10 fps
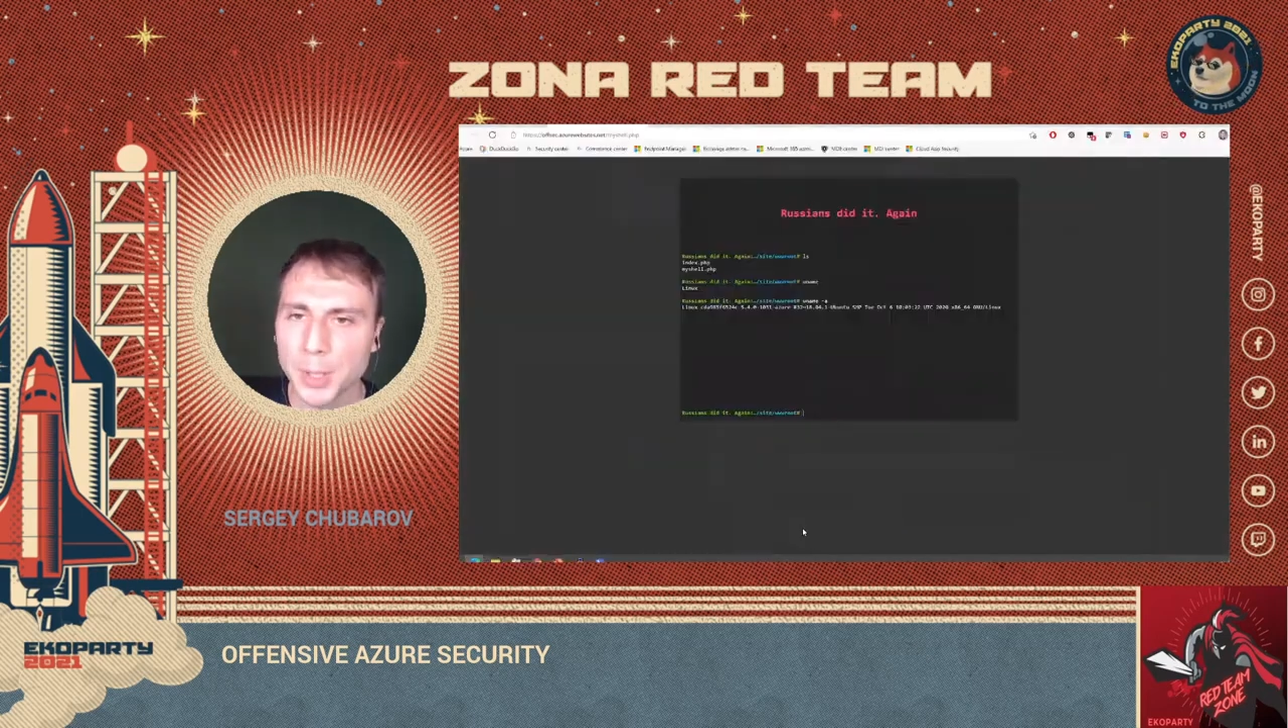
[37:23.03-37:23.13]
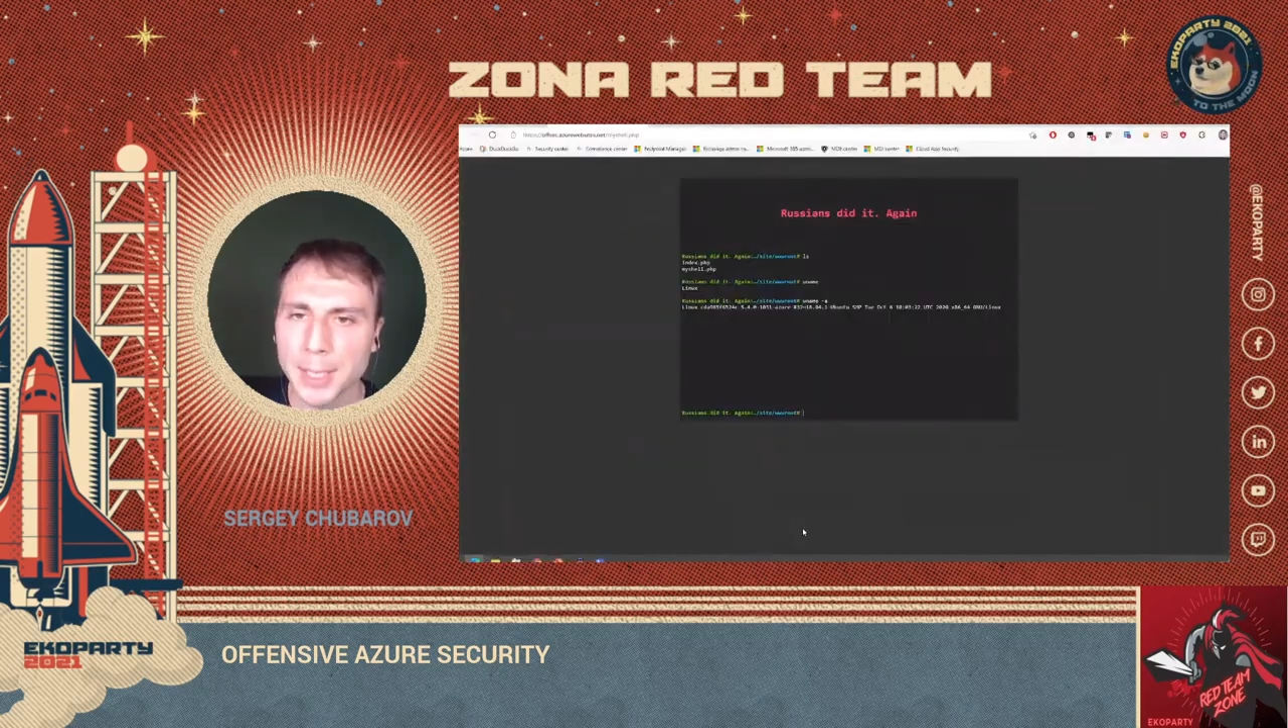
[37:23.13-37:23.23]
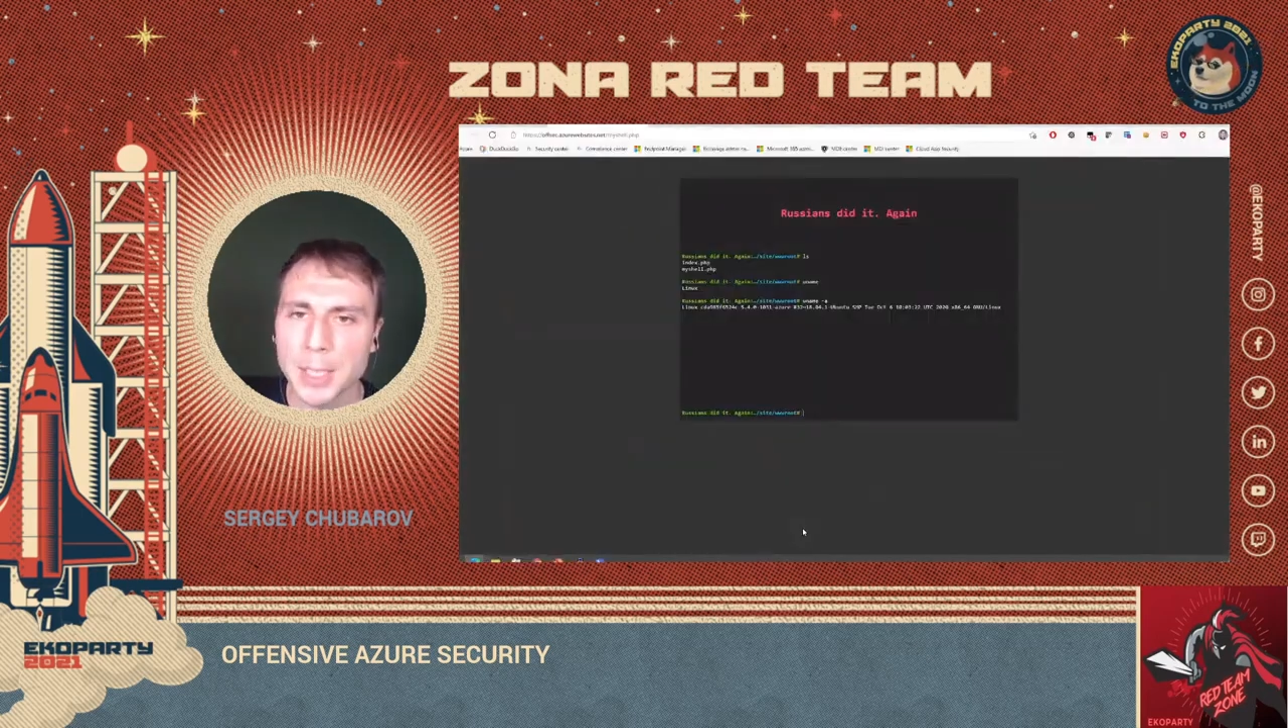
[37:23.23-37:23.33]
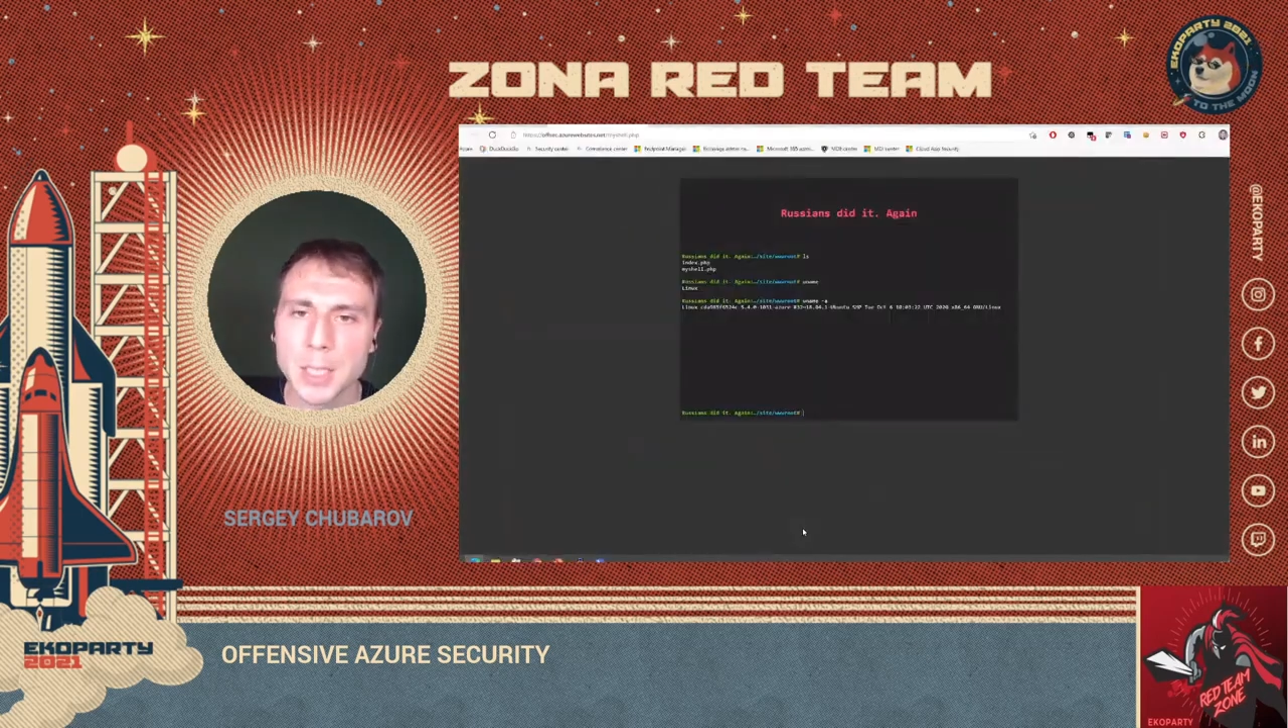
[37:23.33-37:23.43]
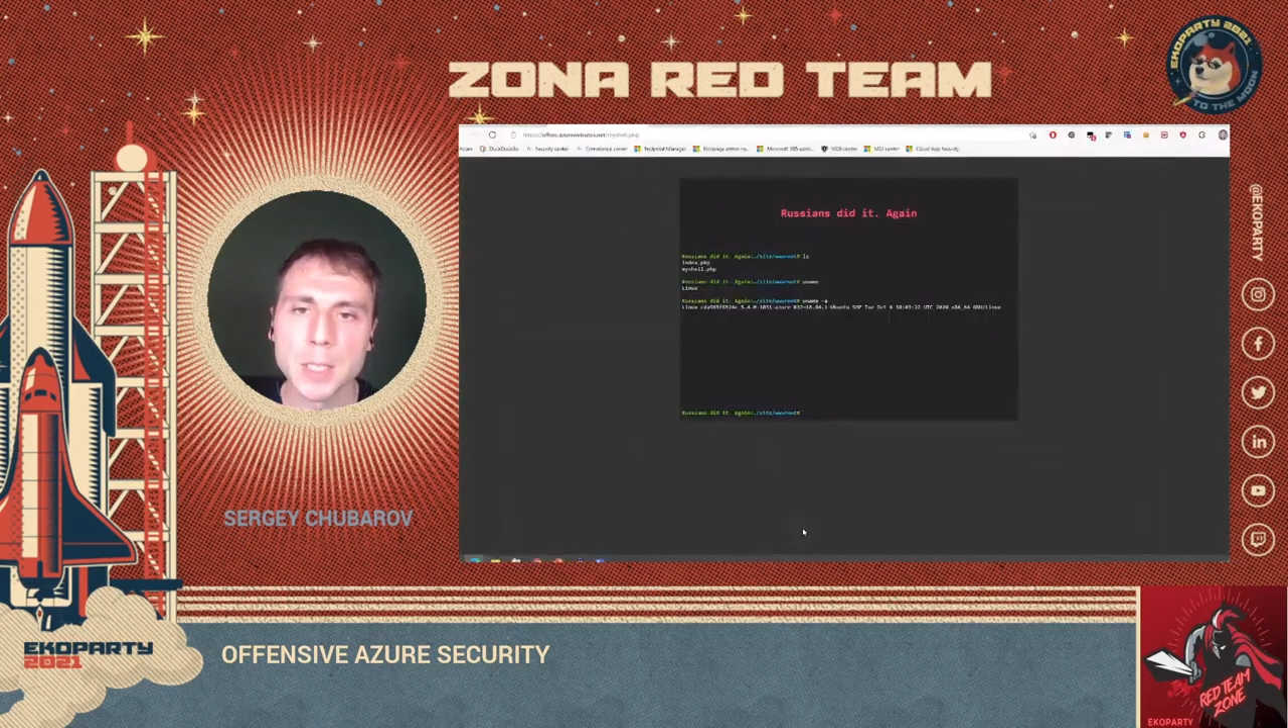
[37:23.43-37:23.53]
I
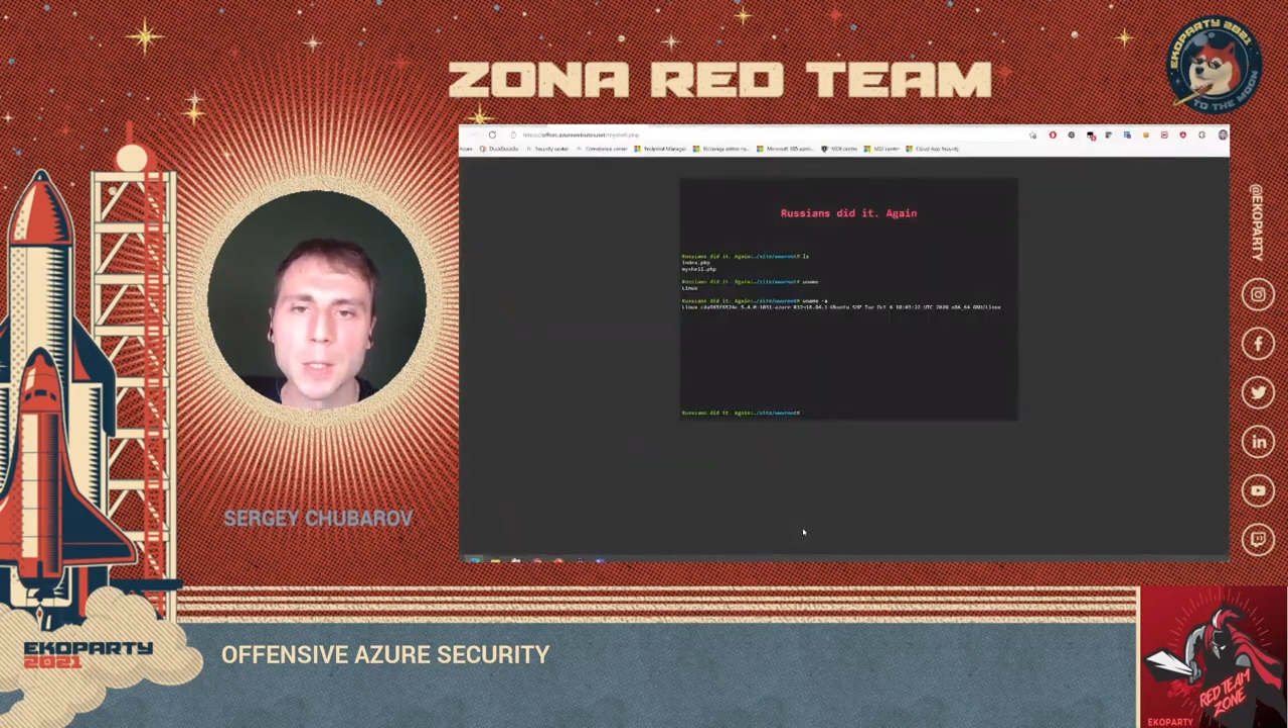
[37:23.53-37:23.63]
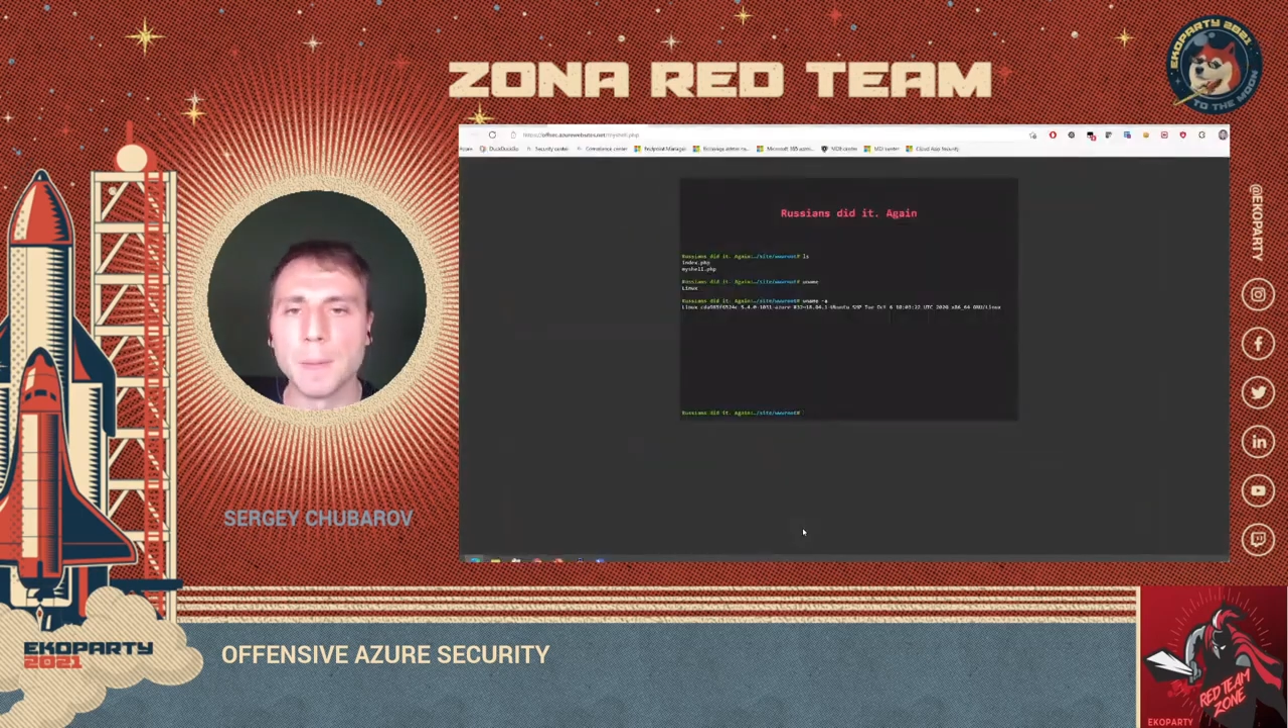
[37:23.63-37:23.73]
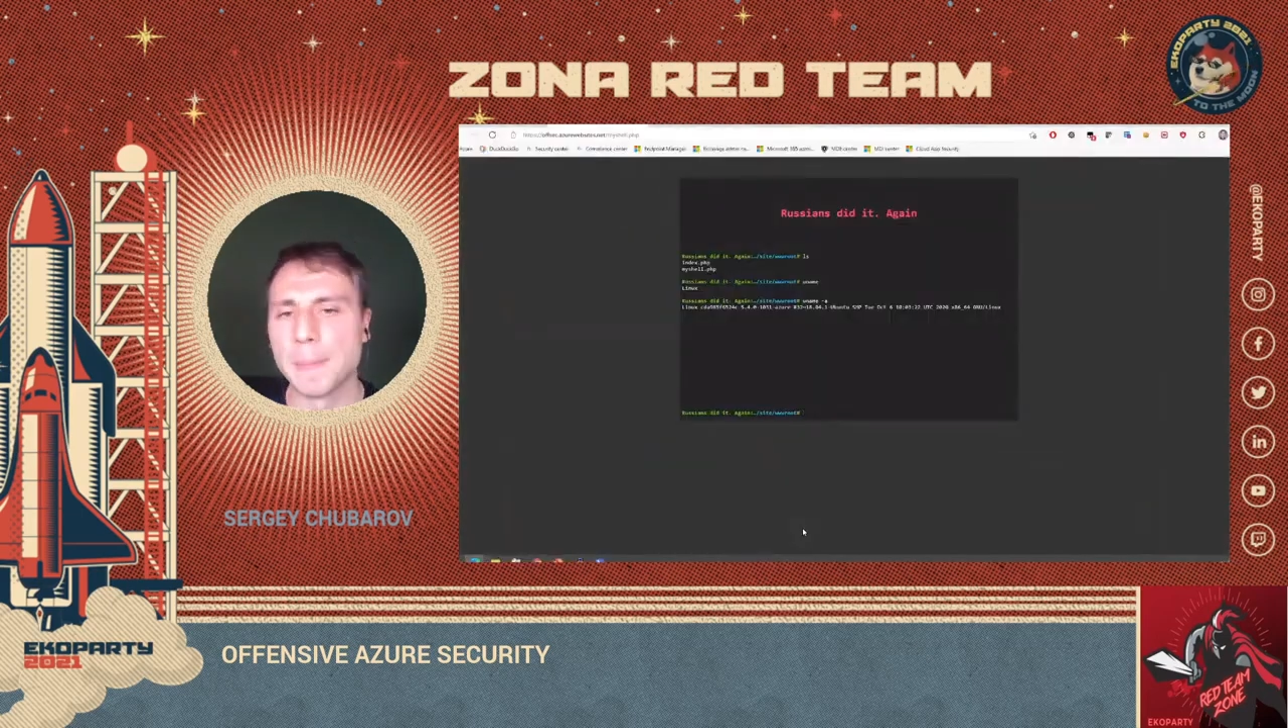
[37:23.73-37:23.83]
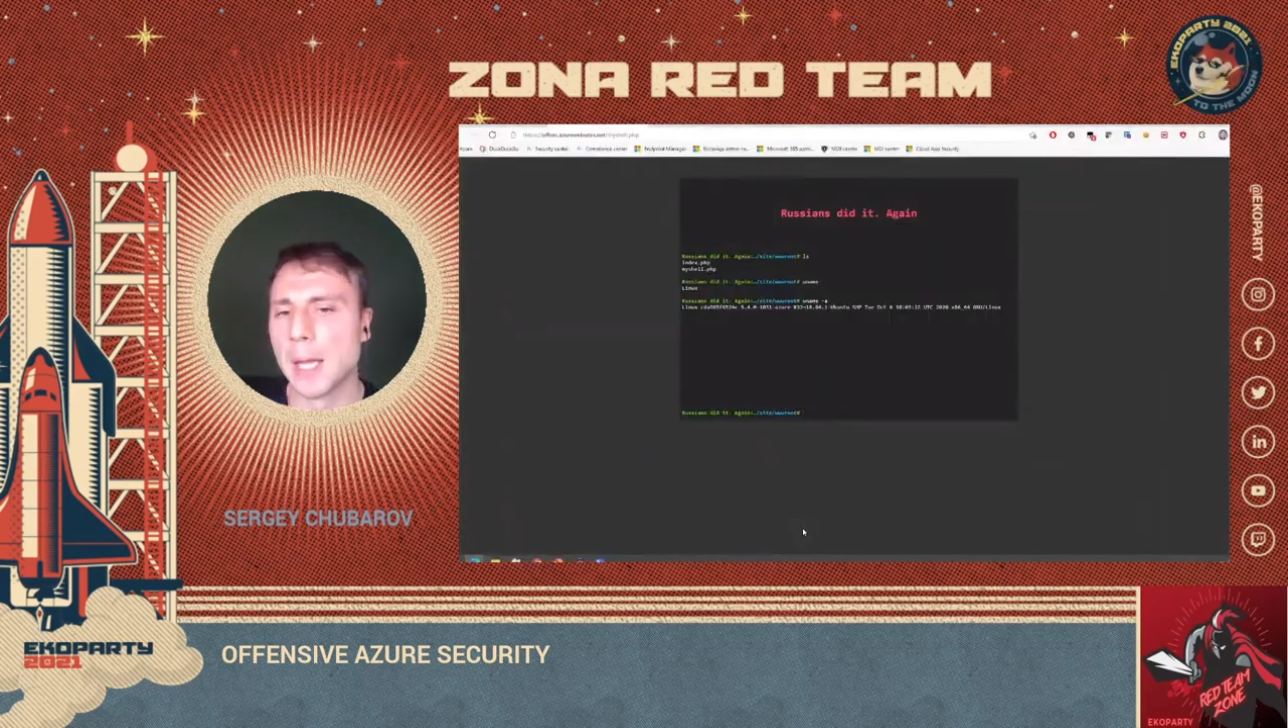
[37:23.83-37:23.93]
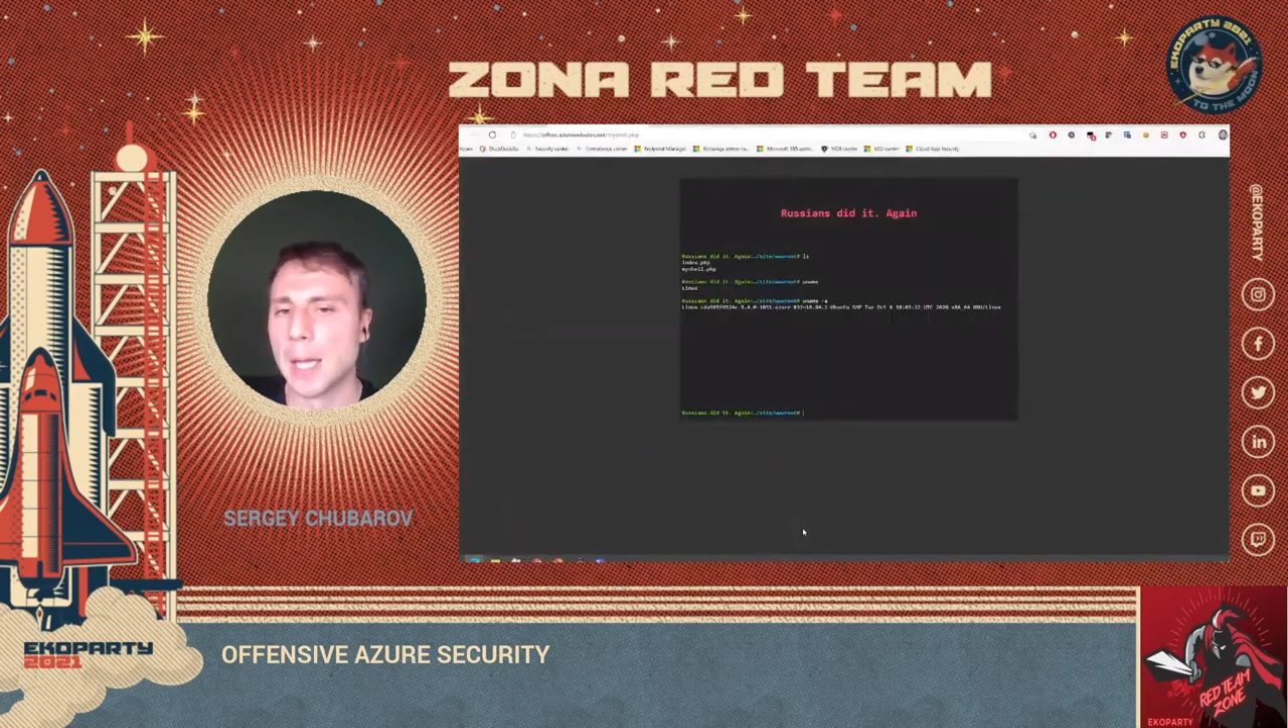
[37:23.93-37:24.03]
can do,